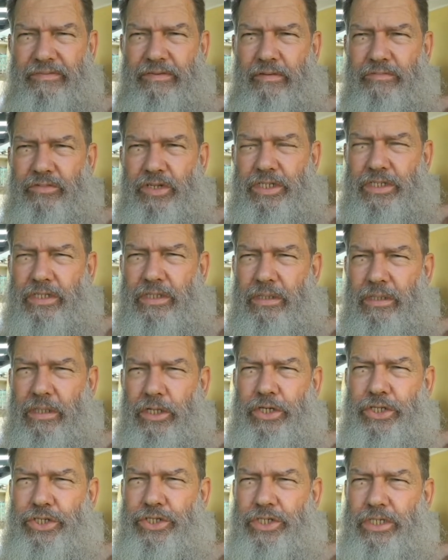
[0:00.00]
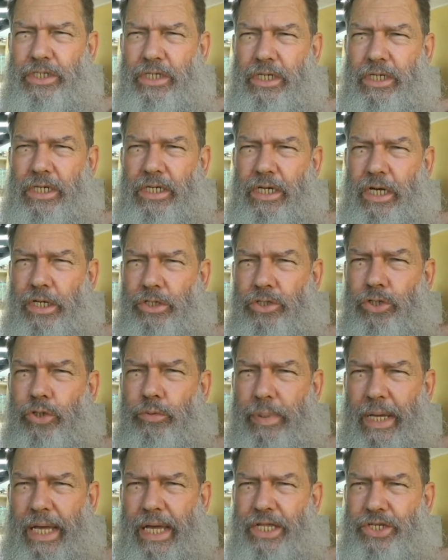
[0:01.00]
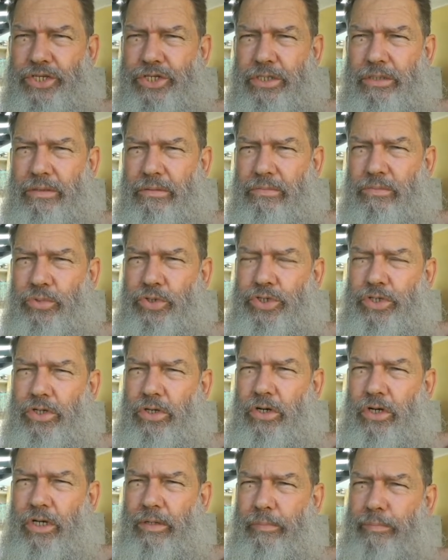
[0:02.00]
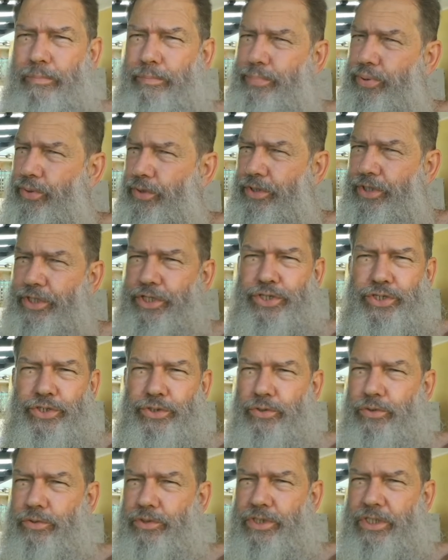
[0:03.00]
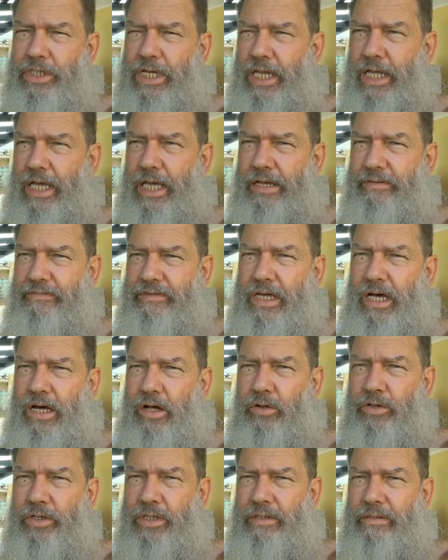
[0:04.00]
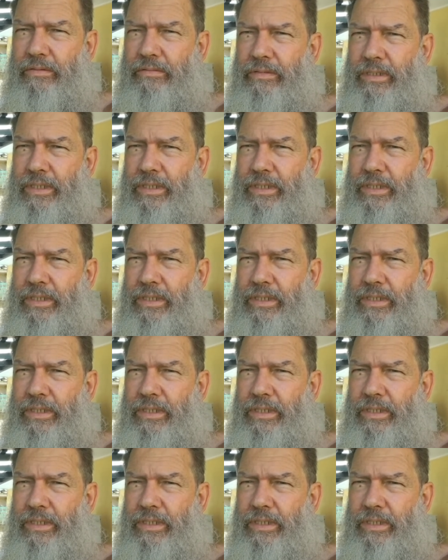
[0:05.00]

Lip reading: I've just leached a new batch, which I'm pretty sure is going to have gold in it,